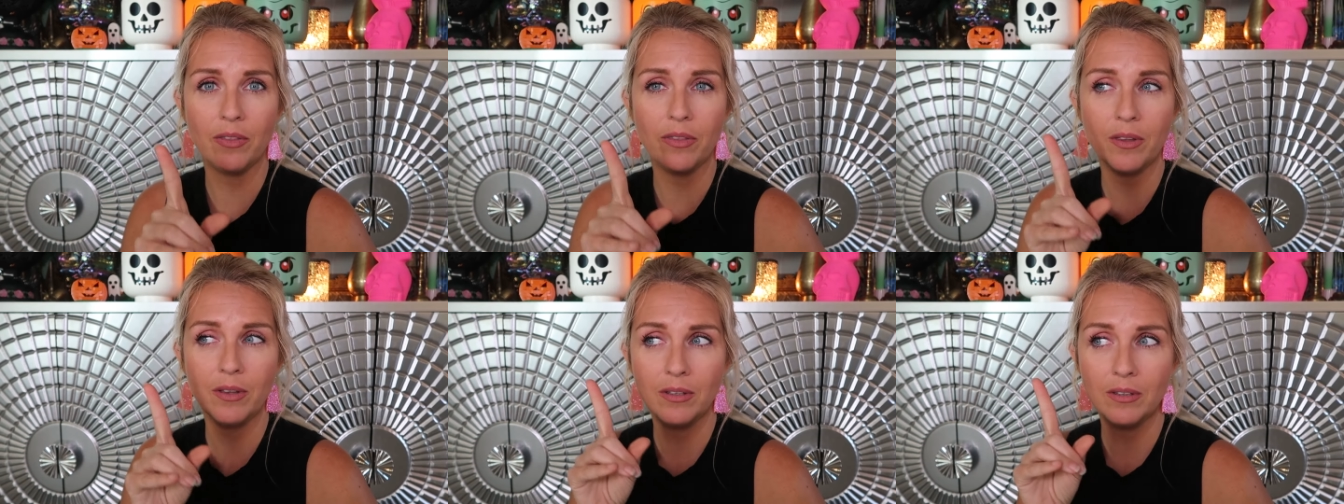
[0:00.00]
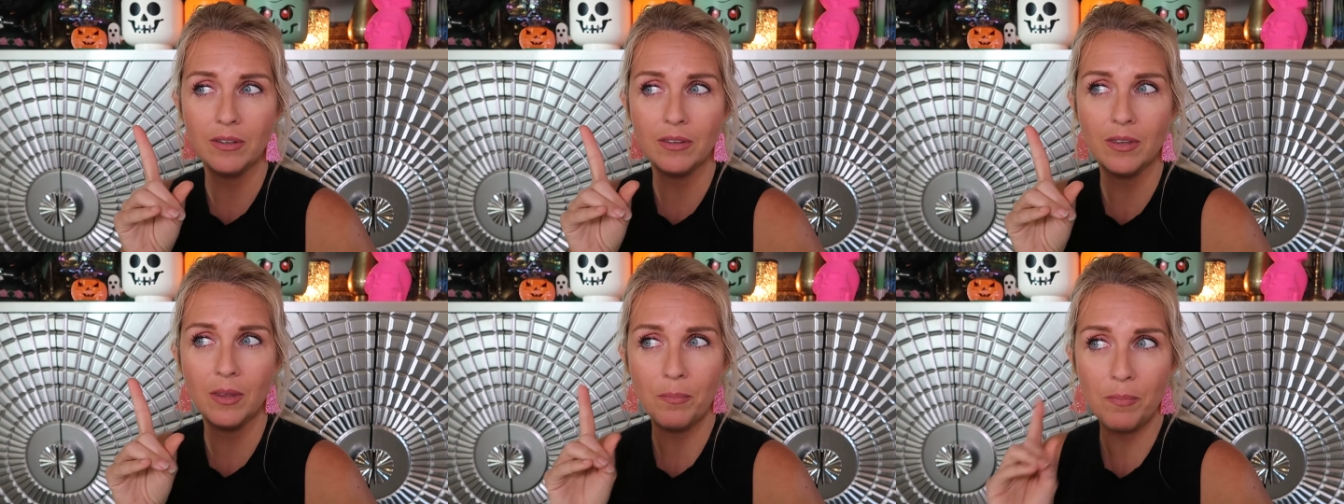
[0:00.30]

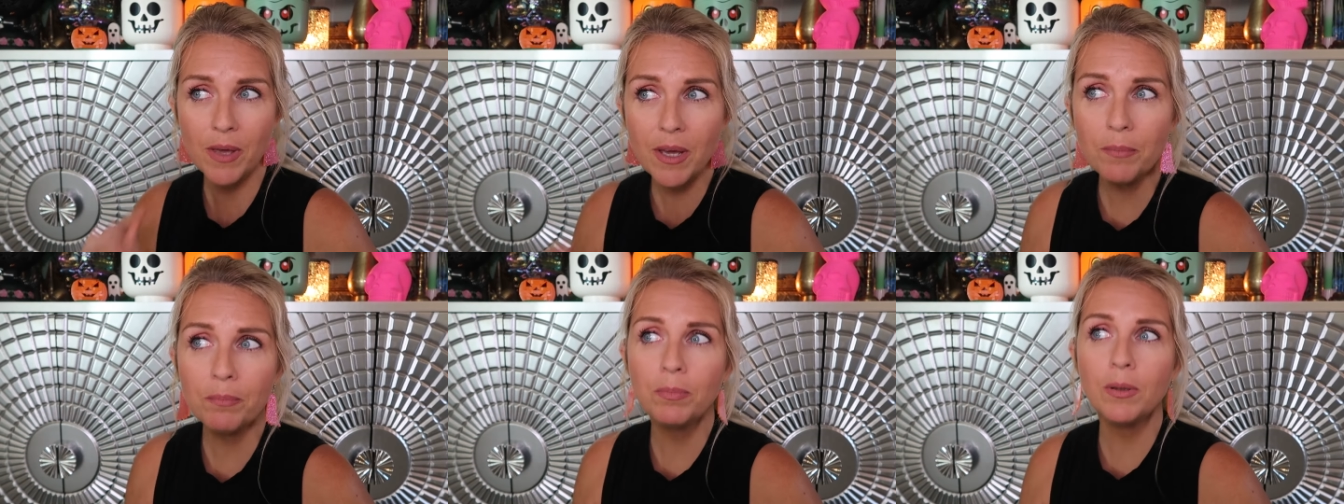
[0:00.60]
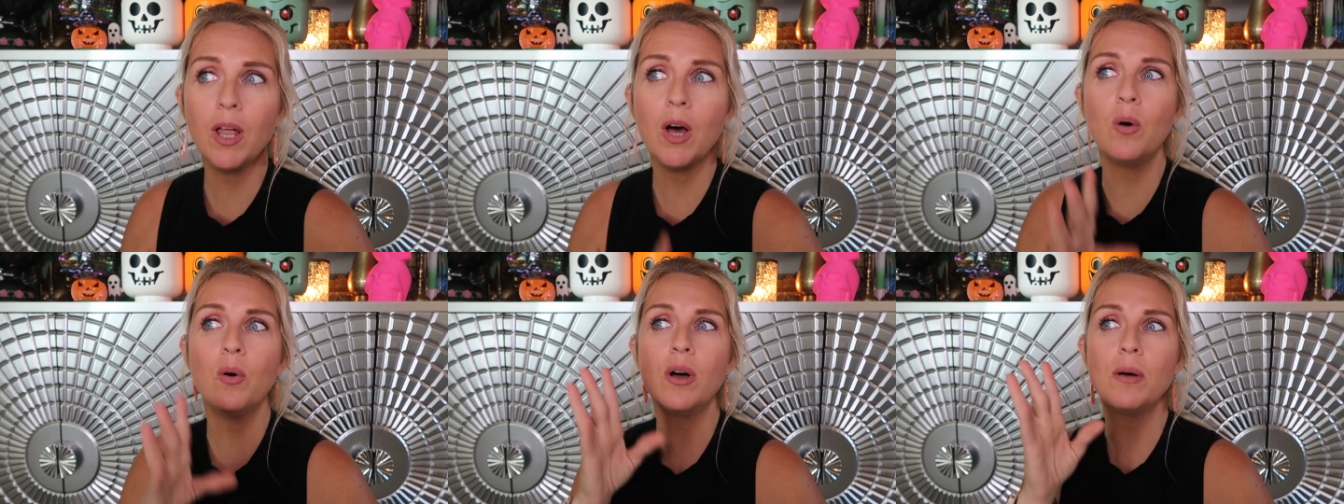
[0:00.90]
The, the big
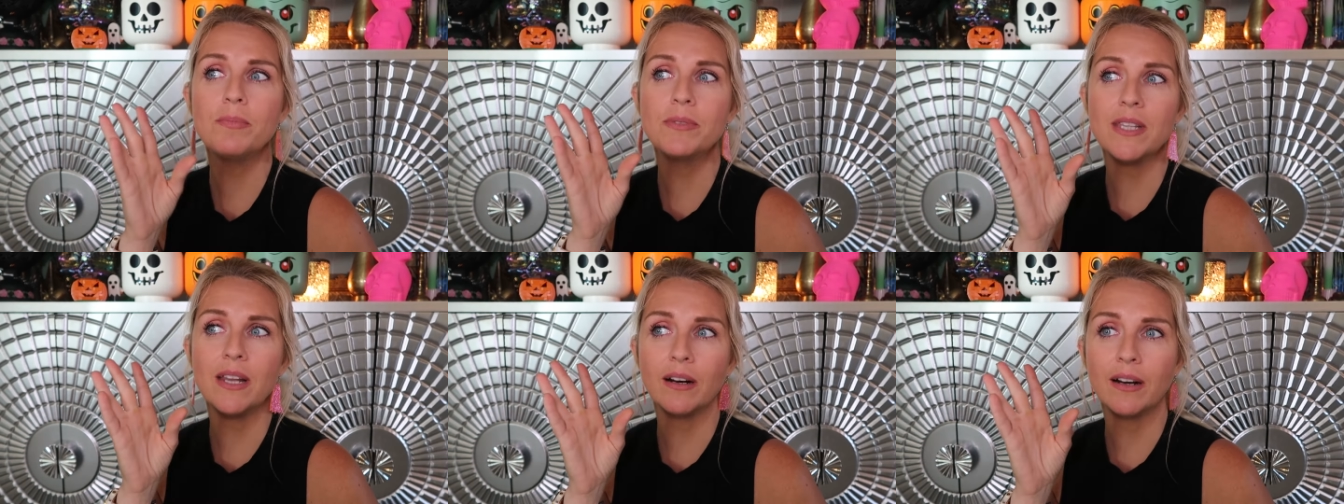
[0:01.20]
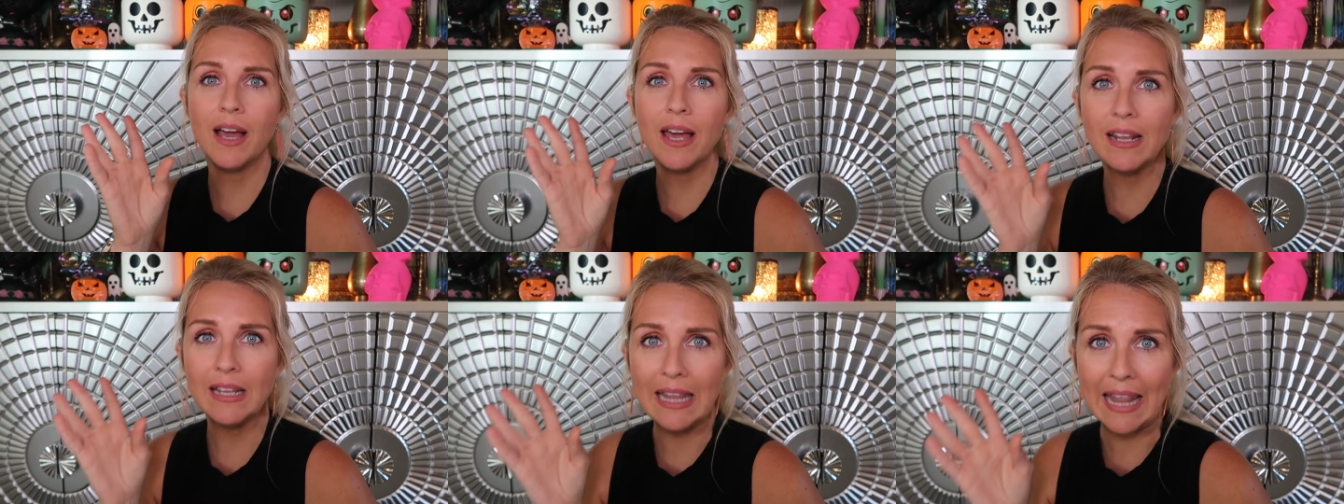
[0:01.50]
blow ups that are
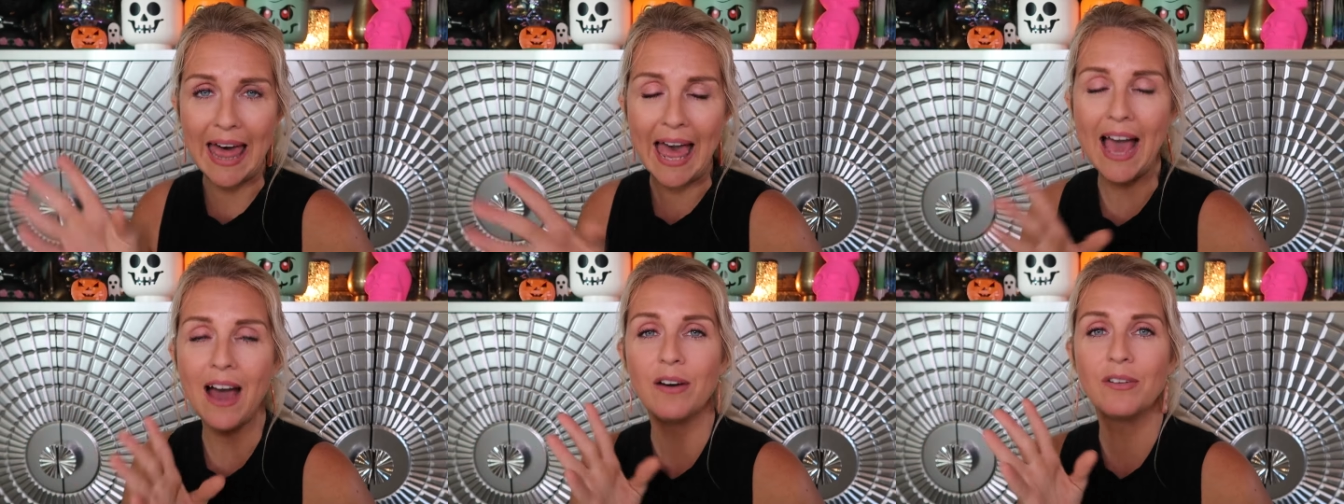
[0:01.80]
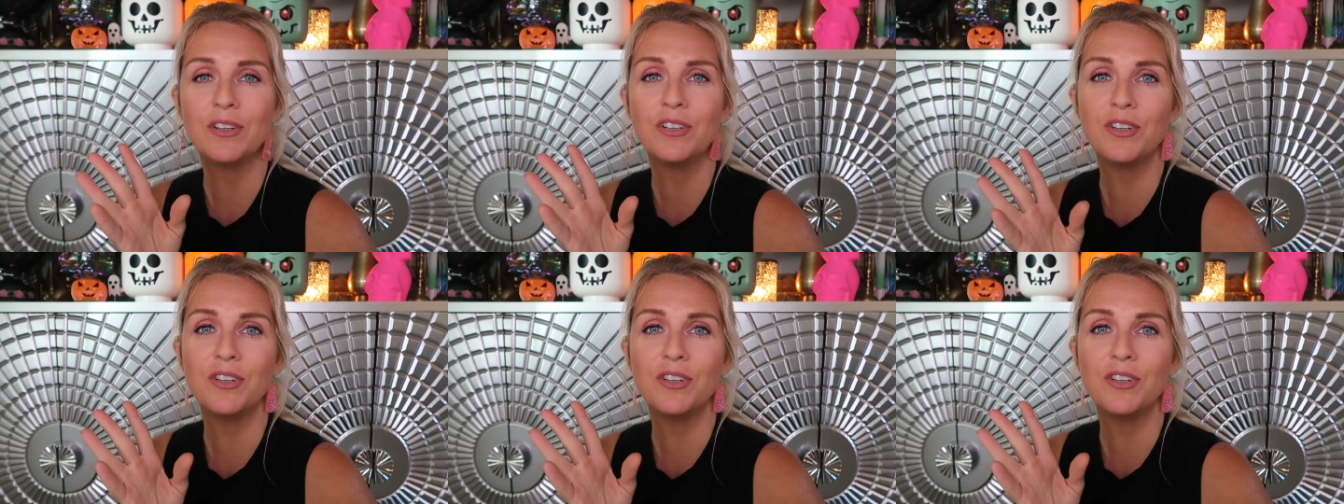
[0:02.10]
kind of loud